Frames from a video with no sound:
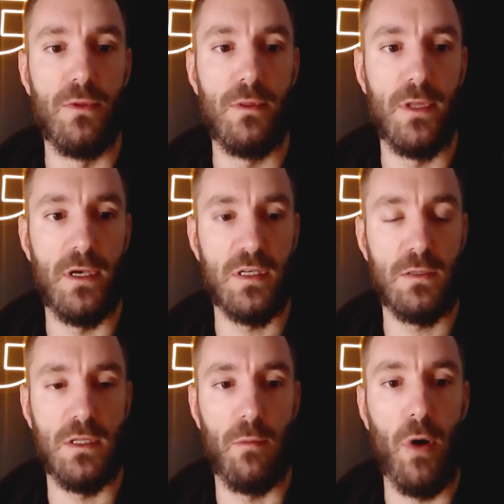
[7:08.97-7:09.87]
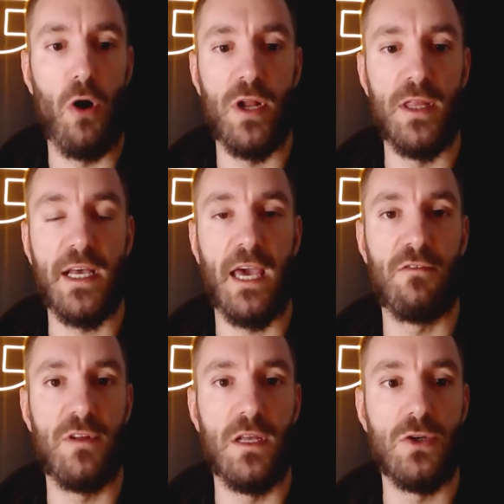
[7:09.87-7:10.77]
the opponent that can
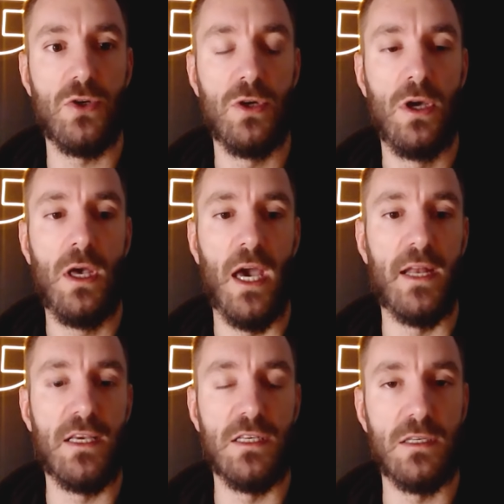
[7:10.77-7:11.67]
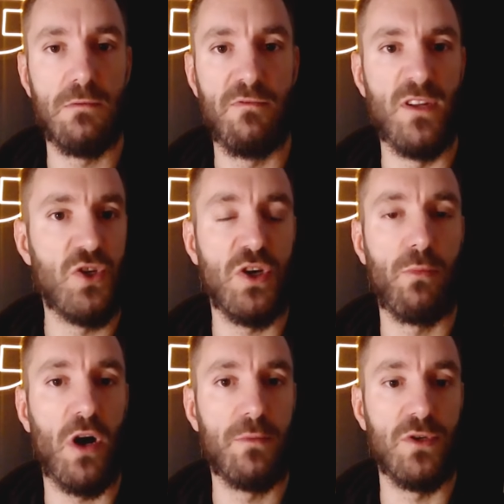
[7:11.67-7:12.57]
finish and his finishing
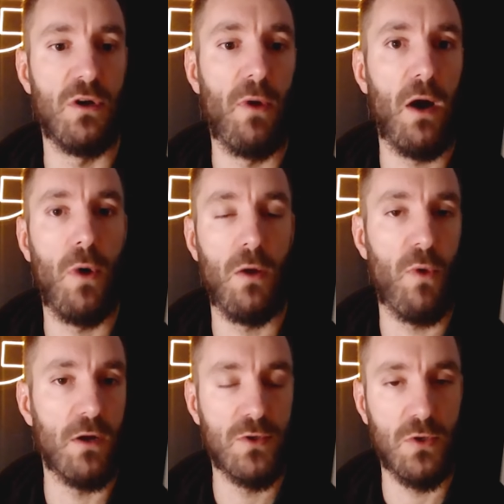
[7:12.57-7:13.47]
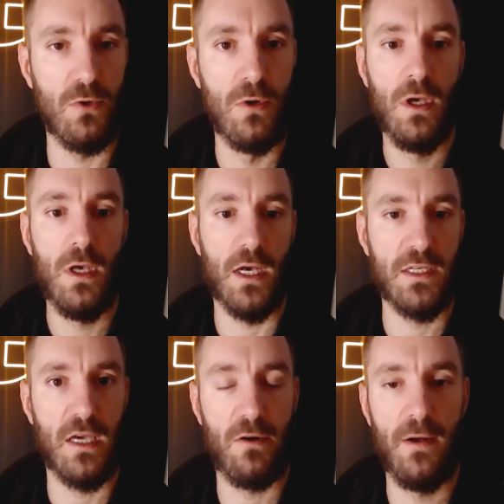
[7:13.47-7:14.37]
props, round 1, round 2,
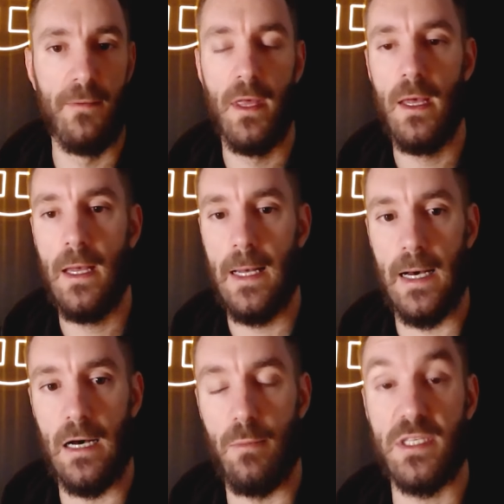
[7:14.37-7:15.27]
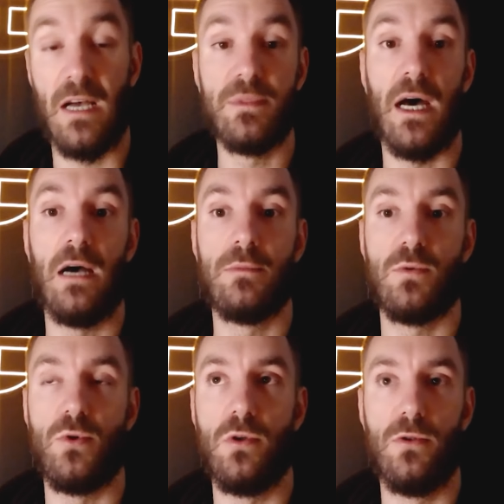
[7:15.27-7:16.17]
etc. But sometimes
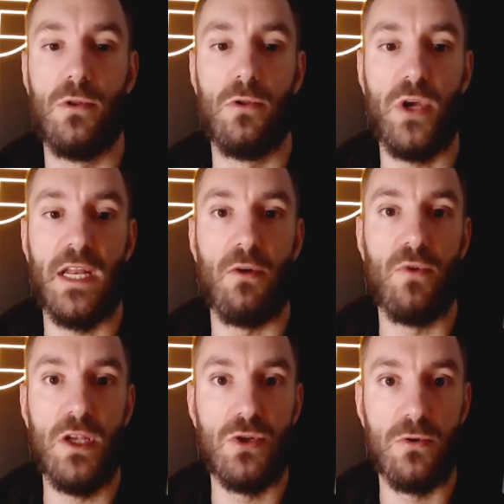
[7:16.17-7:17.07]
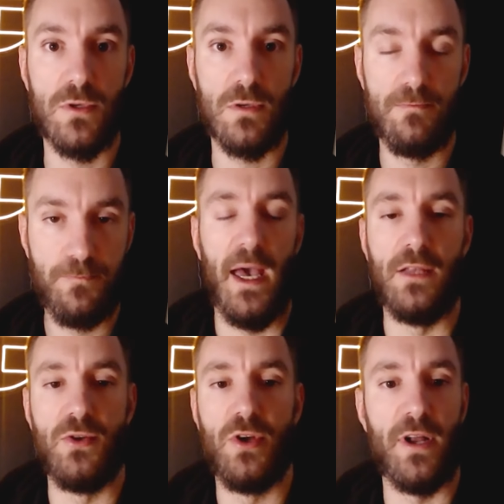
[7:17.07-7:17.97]
when you're looking at regionals and
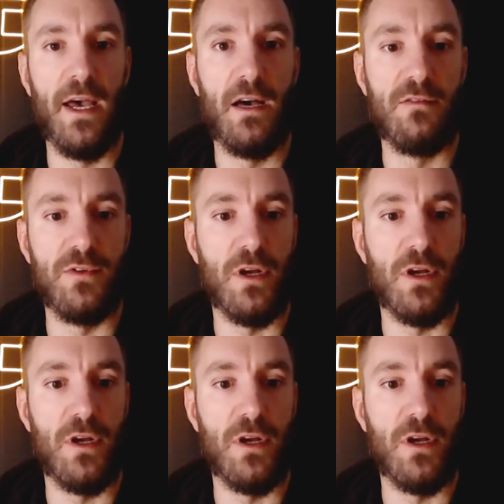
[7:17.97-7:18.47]
you don't have,